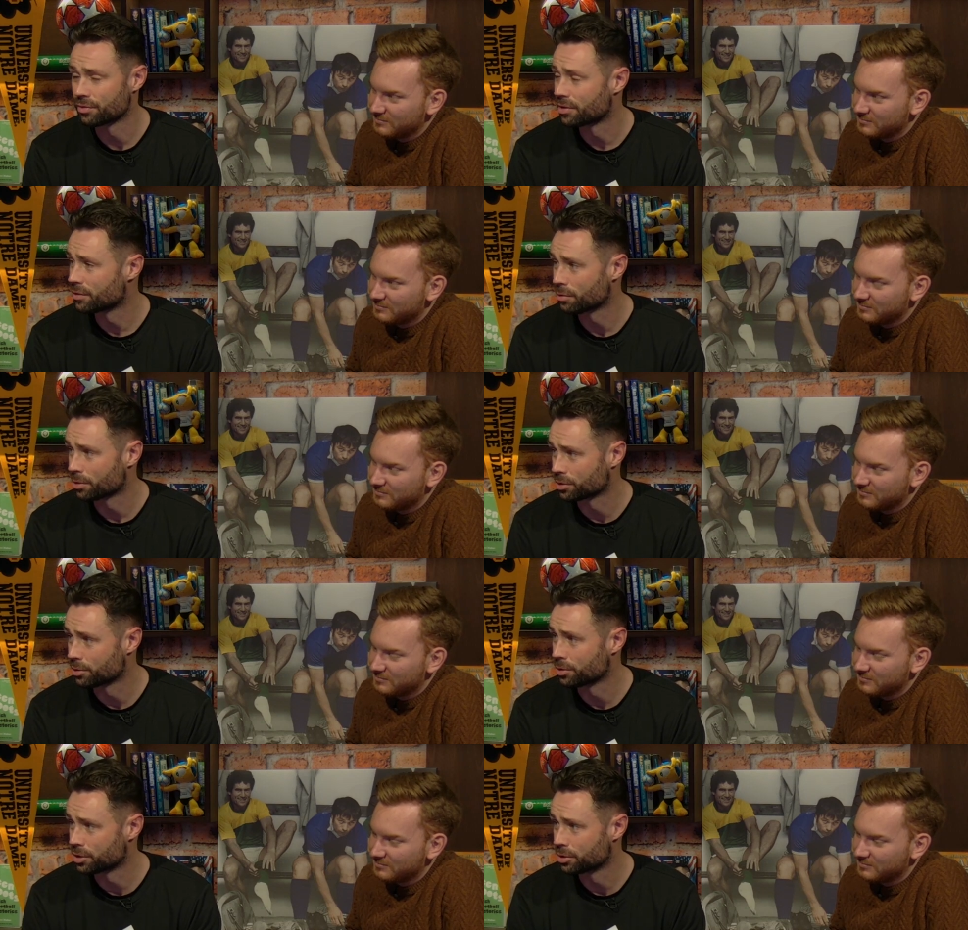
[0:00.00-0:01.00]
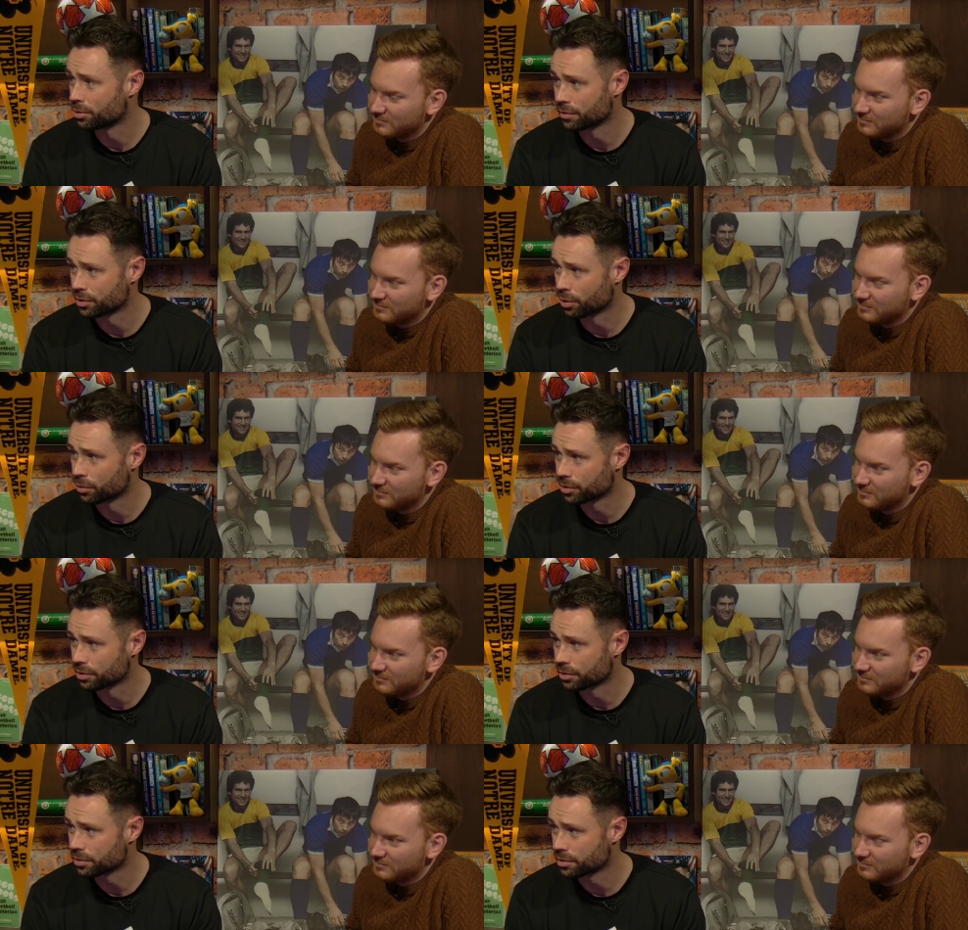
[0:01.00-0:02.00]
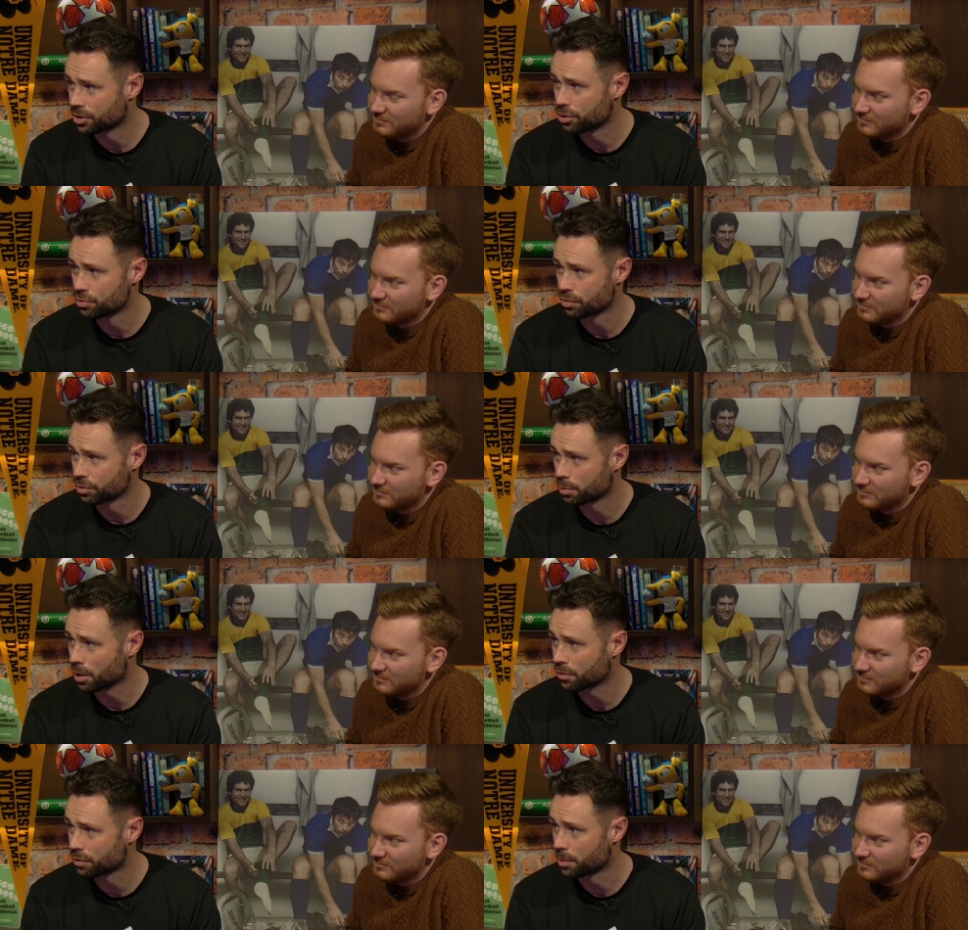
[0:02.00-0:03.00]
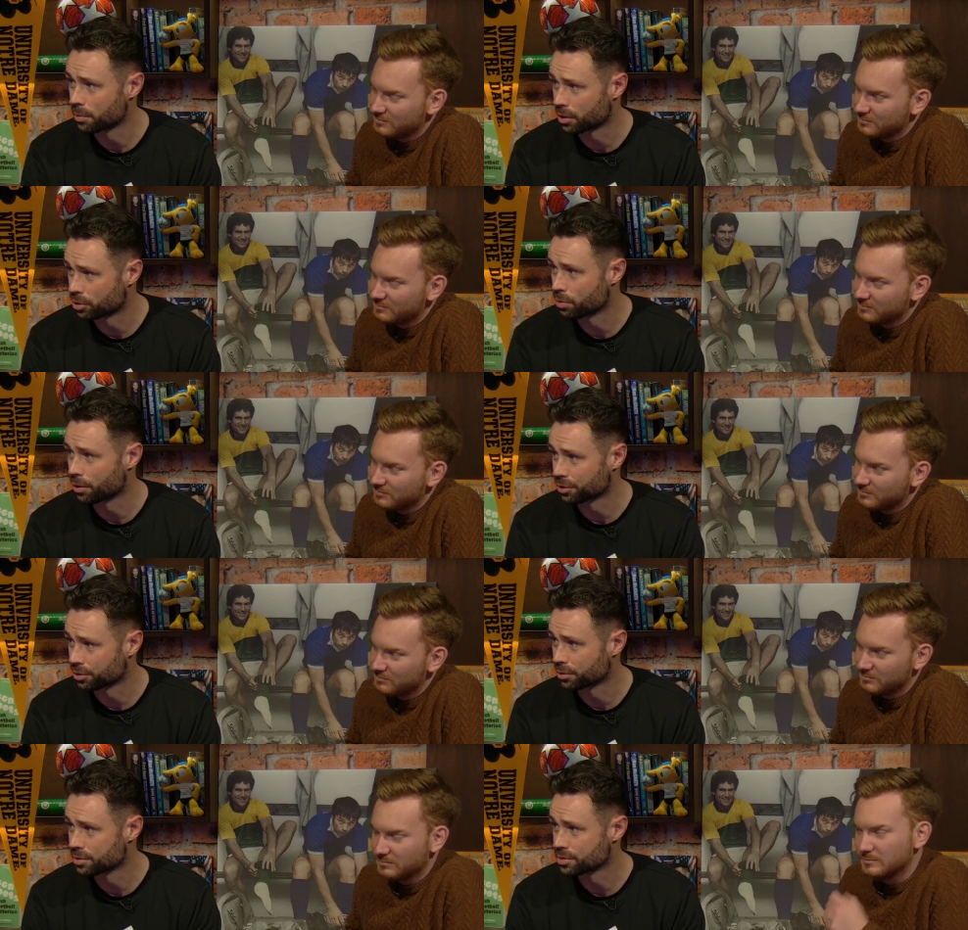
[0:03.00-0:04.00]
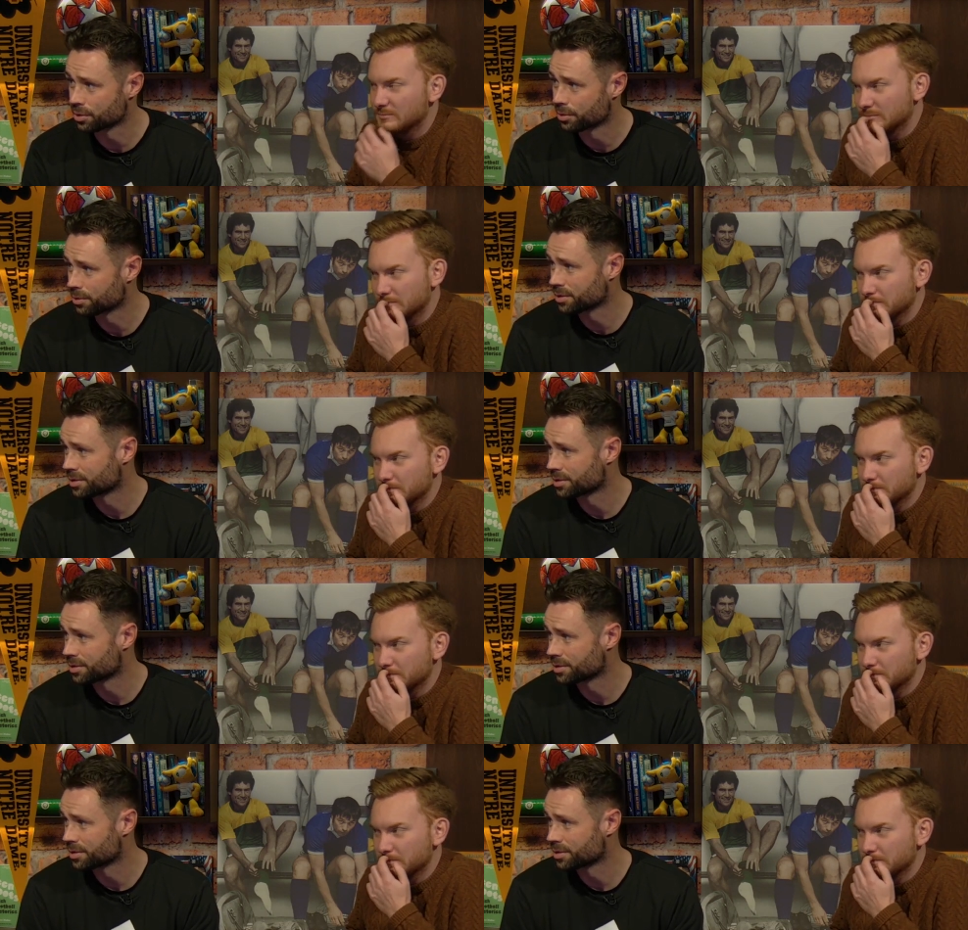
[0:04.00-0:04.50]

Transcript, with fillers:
Speaker 1: really. If you want to do it, you can do it. If you don't, then the queue run the block for people that do want to do it. So yeah,